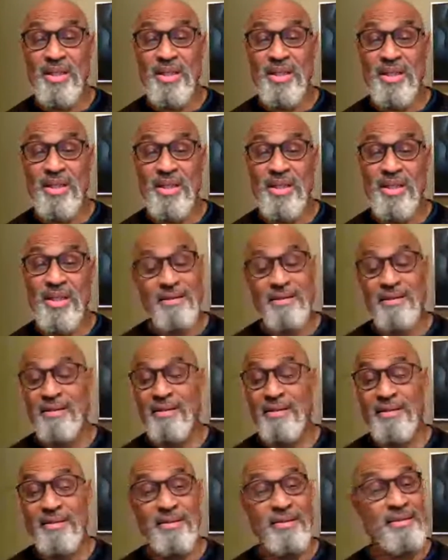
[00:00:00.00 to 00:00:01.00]
Tell her
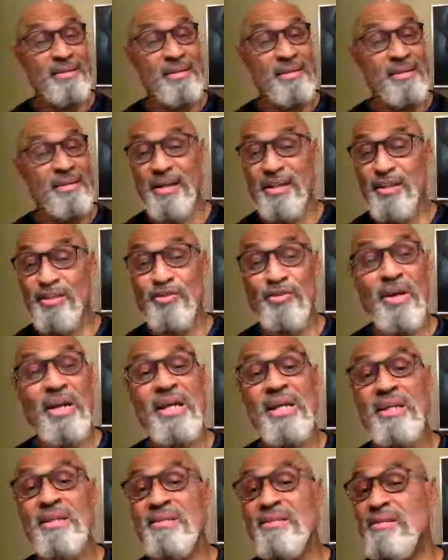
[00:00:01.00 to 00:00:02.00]
you got to
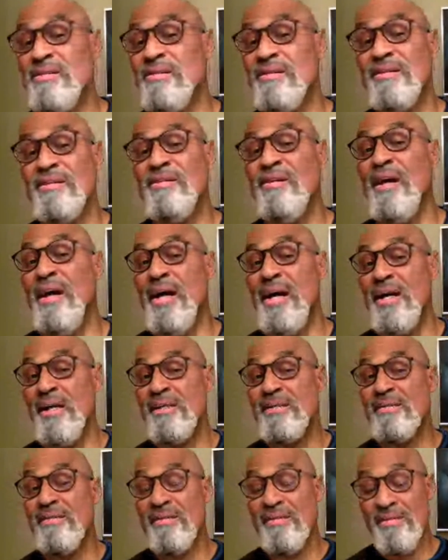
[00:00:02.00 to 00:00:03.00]
graze in her
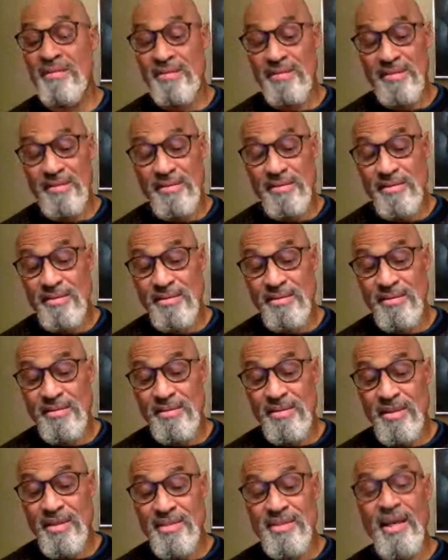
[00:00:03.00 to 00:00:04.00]
grass.
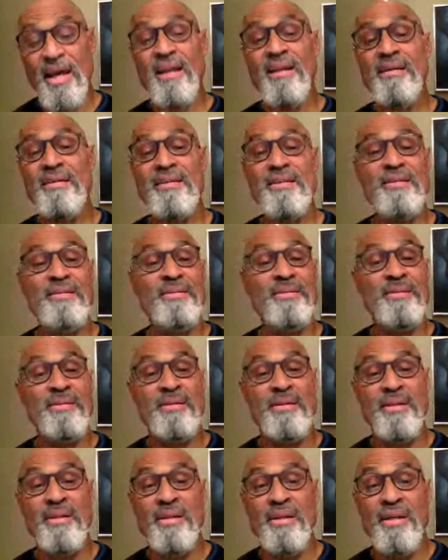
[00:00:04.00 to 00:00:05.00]
Tell her
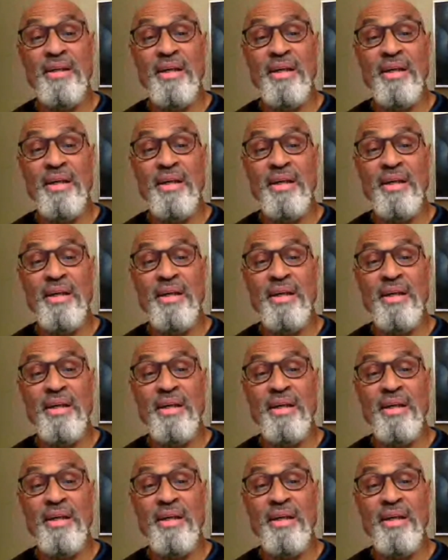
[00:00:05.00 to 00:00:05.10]
you